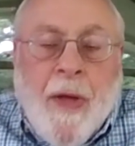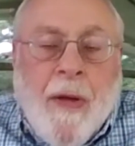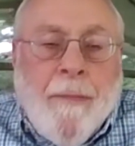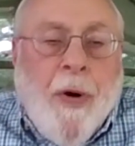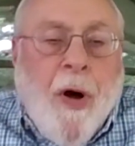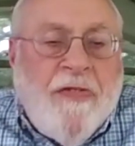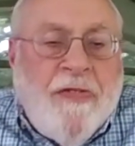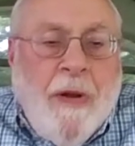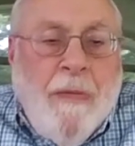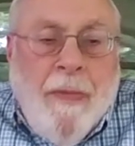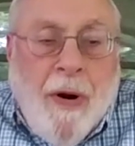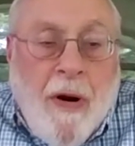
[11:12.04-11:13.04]

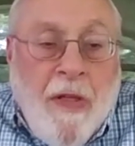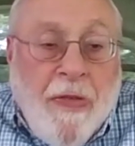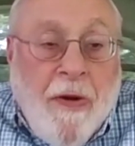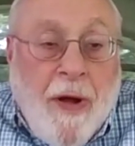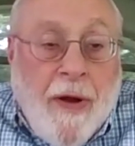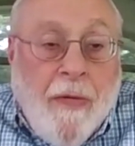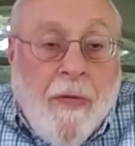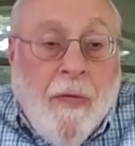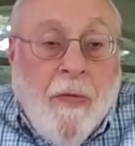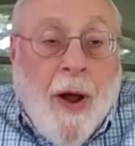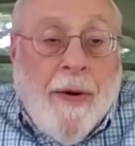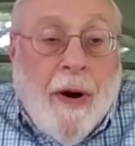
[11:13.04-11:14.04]
Boston Marathon
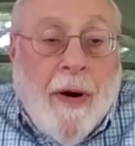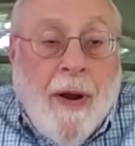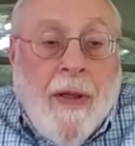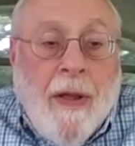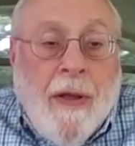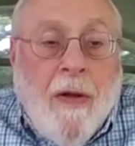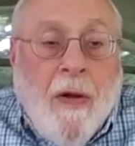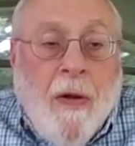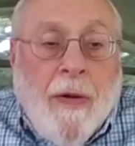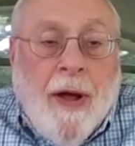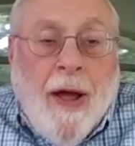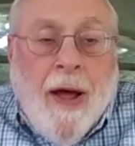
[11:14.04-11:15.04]
runner called